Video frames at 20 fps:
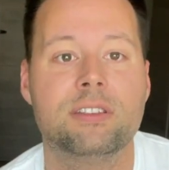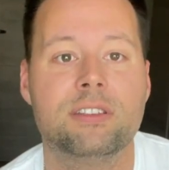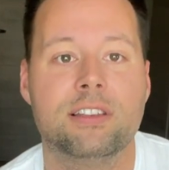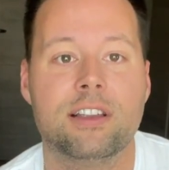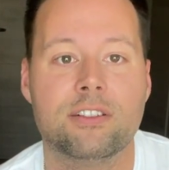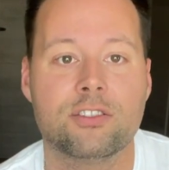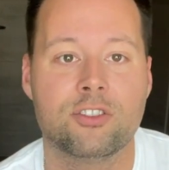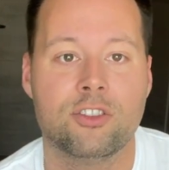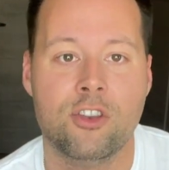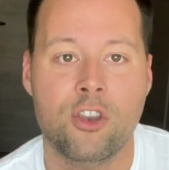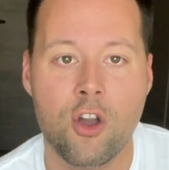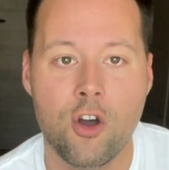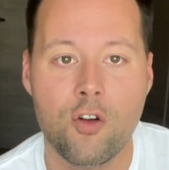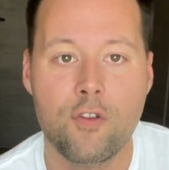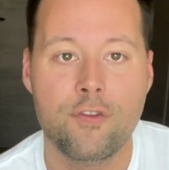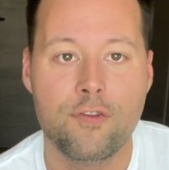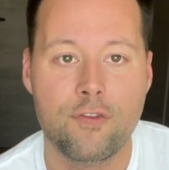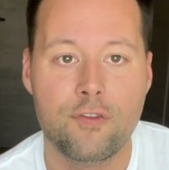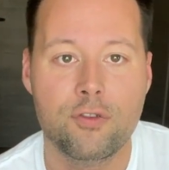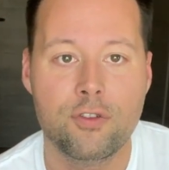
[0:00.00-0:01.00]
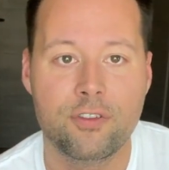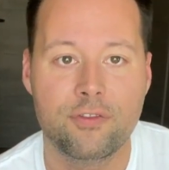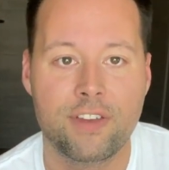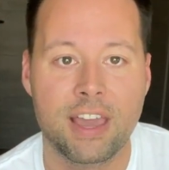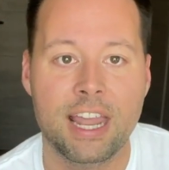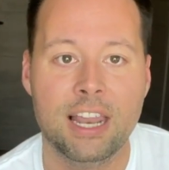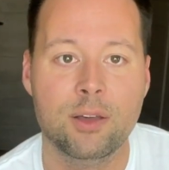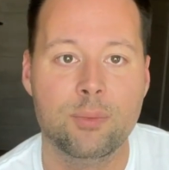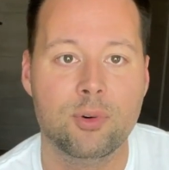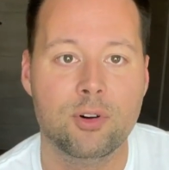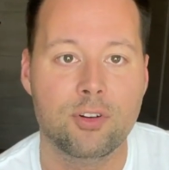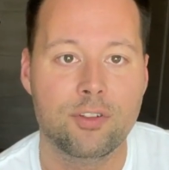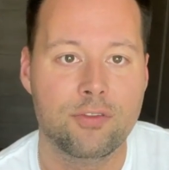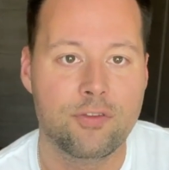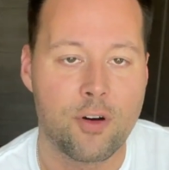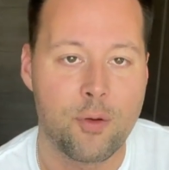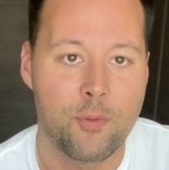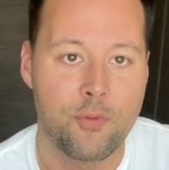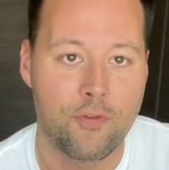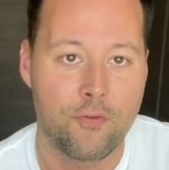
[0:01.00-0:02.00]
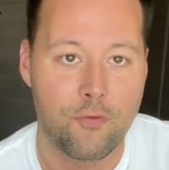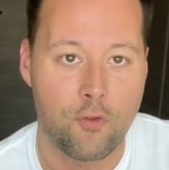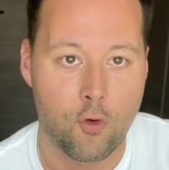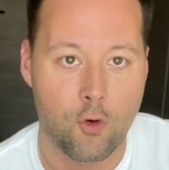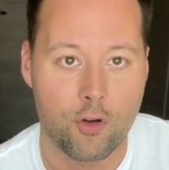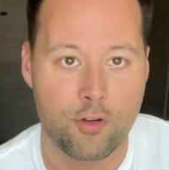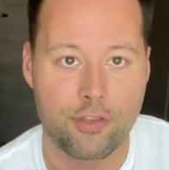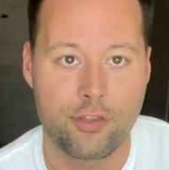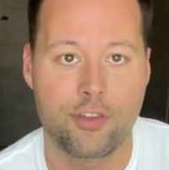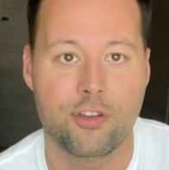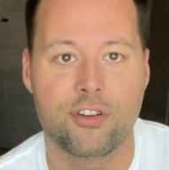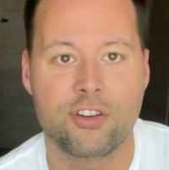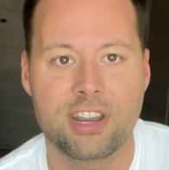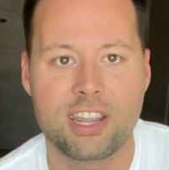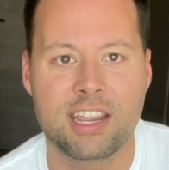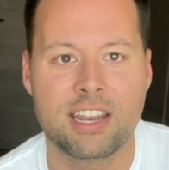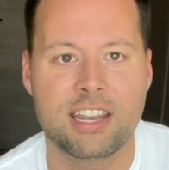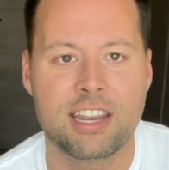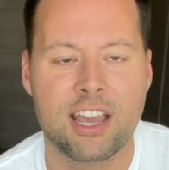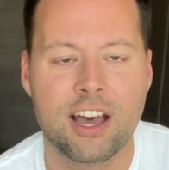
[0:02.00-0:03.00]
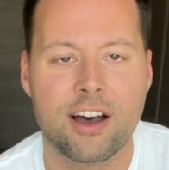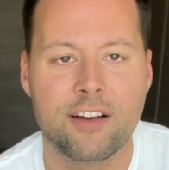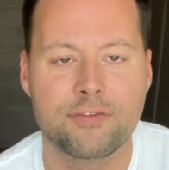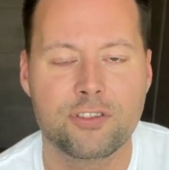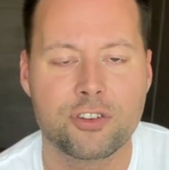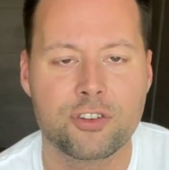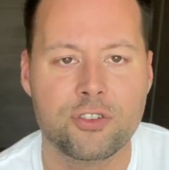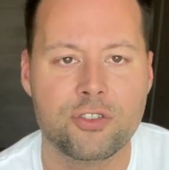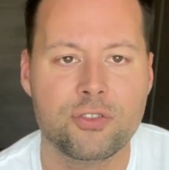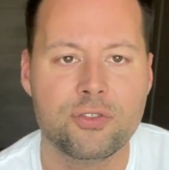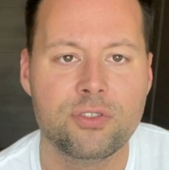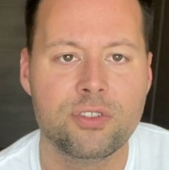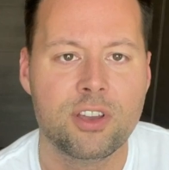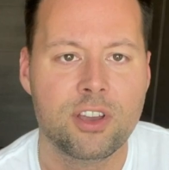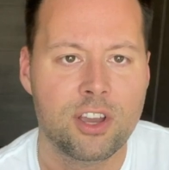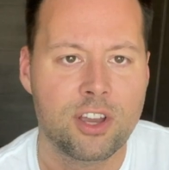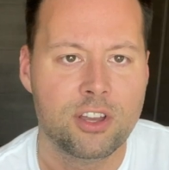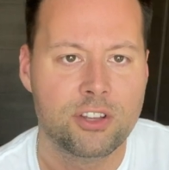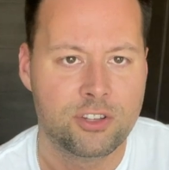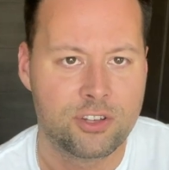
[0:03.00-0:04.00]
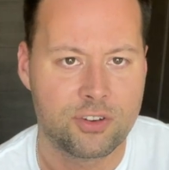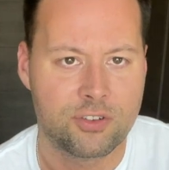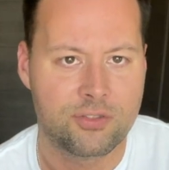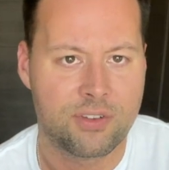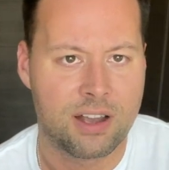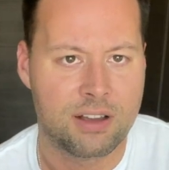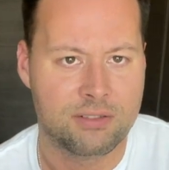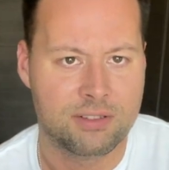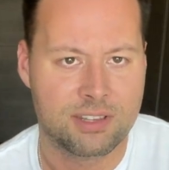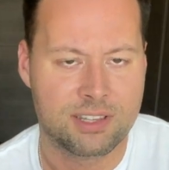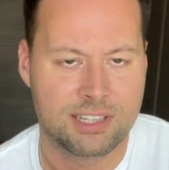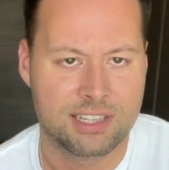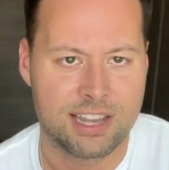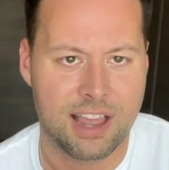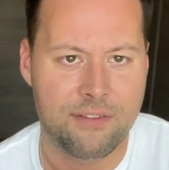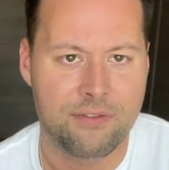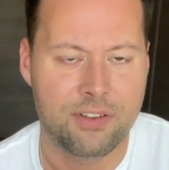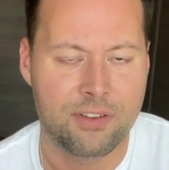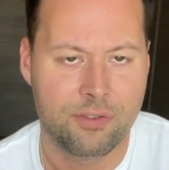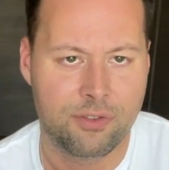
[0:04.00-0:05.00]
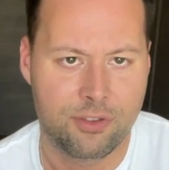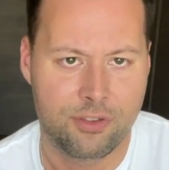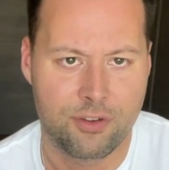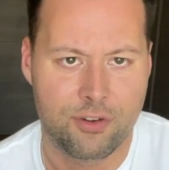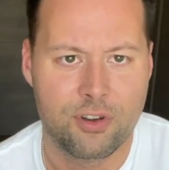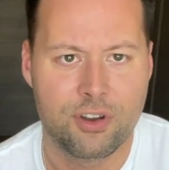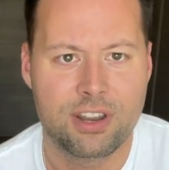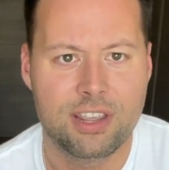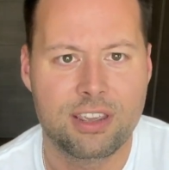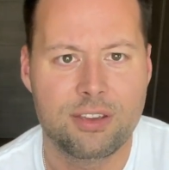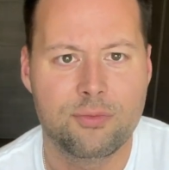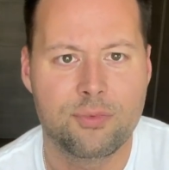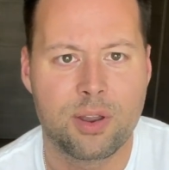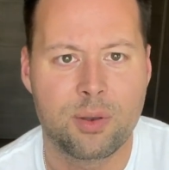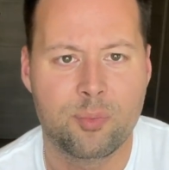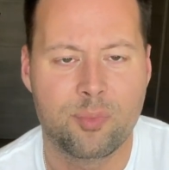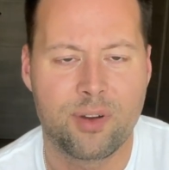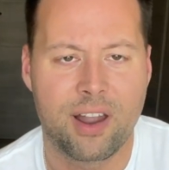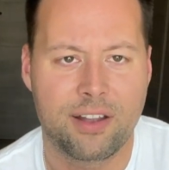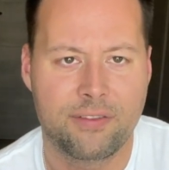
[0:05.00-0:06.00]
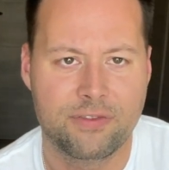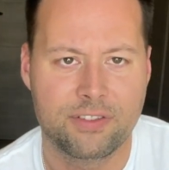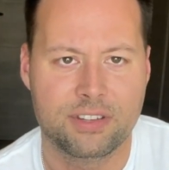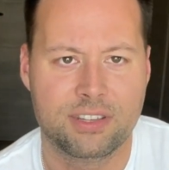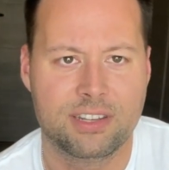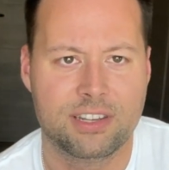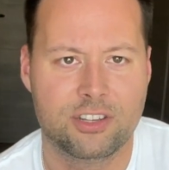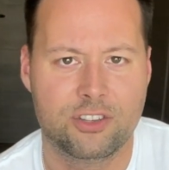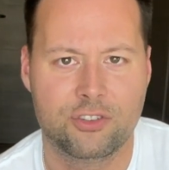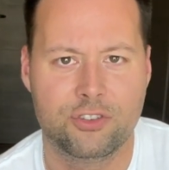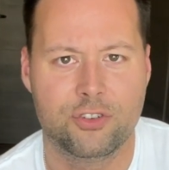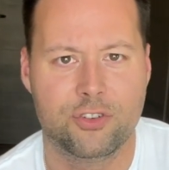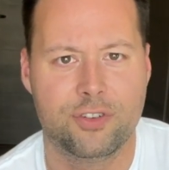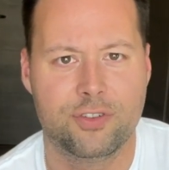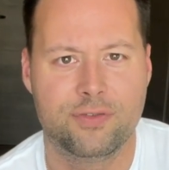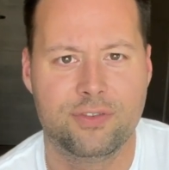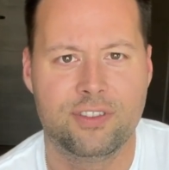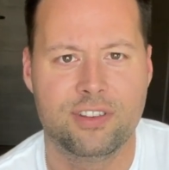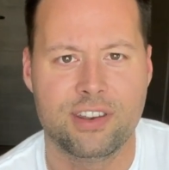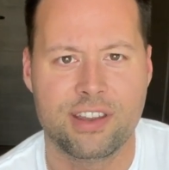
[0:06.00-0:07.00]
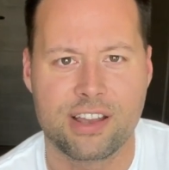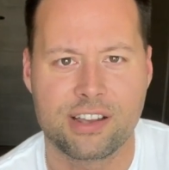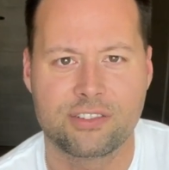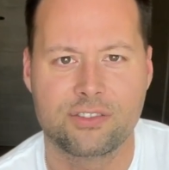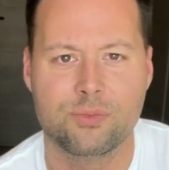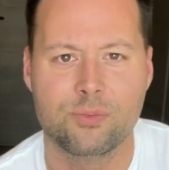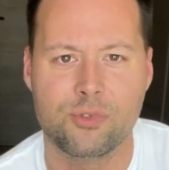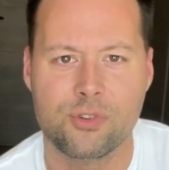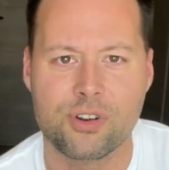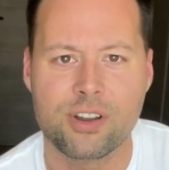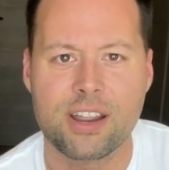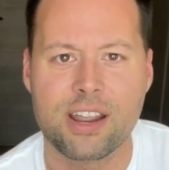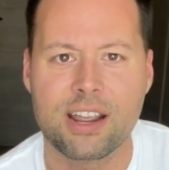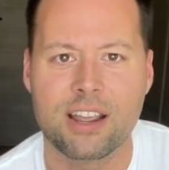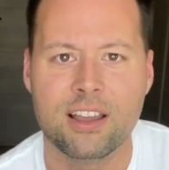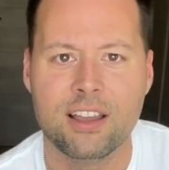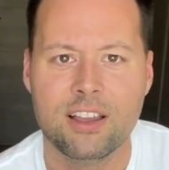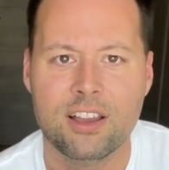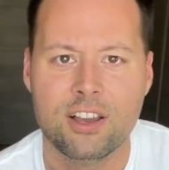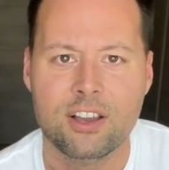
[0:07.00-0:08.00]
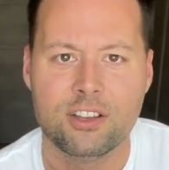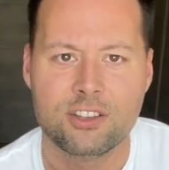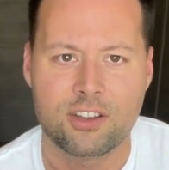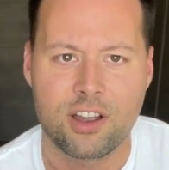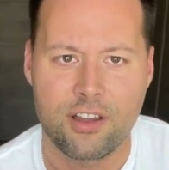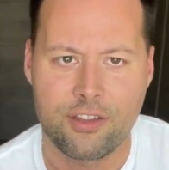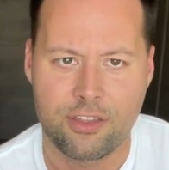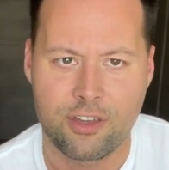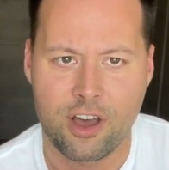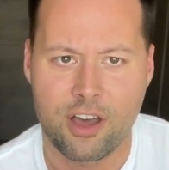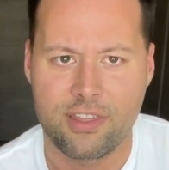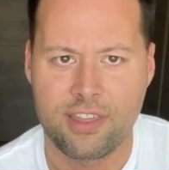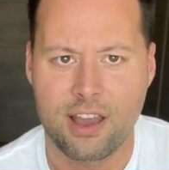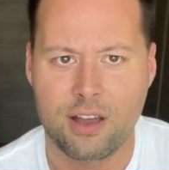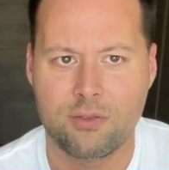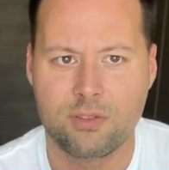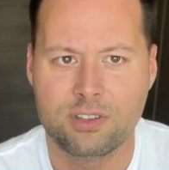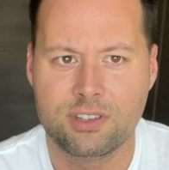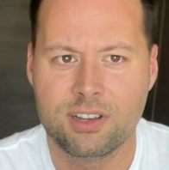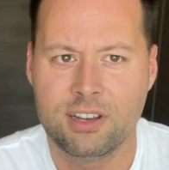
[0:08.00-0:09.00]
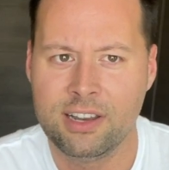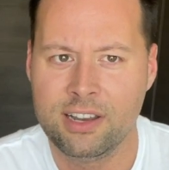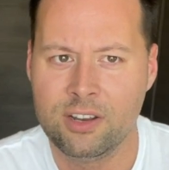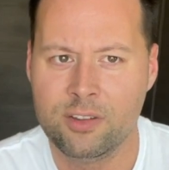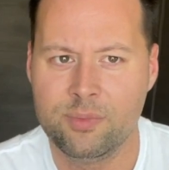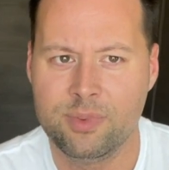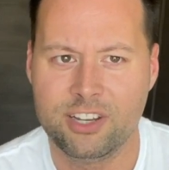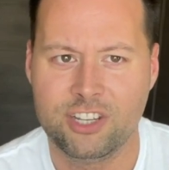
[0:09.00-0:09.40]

There's no food available from 4:30 in the afternoon to around 7:30 when breakfast is served the next morning. So I thought that was a little bit